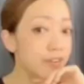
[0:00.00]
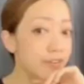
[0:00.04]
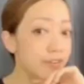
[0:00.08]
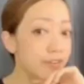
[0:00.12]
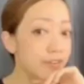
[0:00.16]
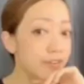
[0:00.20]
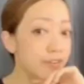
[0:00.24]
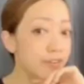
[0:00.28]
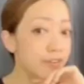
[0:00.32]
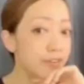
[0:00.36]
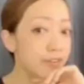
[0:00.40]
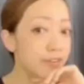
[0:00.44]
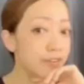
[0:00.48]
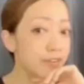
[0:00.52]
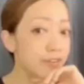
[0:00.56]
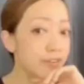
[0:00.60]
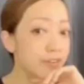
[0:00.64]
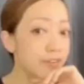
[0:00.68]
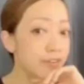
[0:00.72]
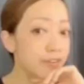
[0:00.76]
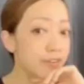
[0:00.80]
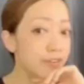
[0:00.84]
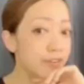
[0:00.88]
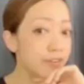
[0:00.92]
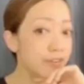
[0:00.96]
is,
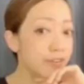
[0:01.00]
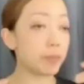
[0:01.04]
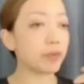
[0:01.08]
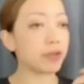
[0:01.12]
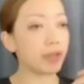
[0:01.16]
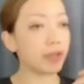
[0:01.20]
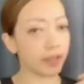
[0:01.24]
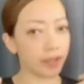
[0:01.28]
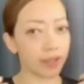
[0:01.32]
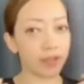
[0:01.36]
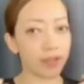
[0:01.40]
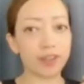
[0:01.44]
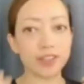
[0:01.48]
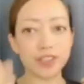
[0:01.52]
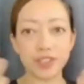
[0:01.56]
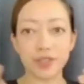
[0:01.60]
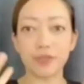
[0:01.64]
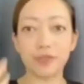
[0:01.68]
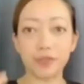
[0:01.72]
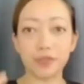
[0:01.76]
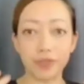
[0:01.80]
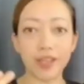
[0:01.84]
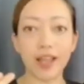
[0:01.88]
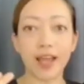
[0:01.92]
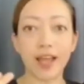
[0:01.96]
right, people like
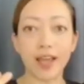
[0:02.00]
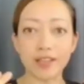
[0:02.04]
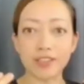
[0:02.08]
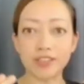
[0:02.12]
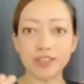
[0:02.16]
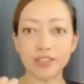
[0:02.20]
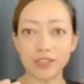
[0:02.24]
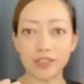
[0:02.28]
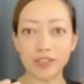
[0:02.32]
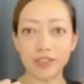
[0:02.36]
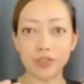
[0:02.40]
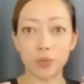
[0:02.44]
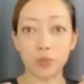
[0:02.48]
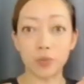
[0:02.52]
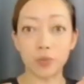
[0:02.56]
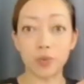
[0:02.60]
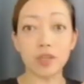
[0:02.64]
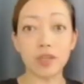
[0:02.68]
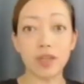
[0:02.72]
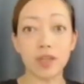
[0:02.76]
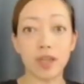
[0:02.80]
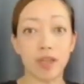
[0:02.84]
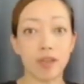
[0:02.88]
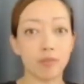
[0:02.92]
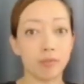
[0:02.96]
us, the freelancers,
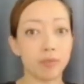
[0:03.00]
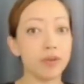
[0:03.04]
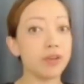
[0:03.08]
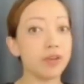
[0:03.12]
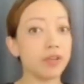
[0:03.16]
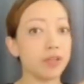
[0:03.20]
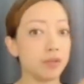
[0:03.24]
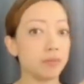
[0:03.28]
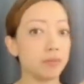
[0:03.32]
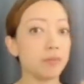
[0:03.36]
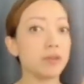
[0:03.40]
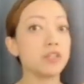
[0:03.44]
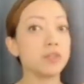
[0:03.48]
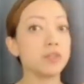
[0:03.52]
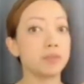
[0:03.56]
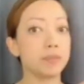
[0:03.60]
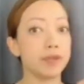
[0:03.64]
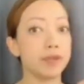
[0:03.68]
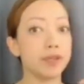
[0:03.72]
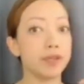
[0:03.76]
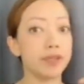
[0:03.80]
we have pretty much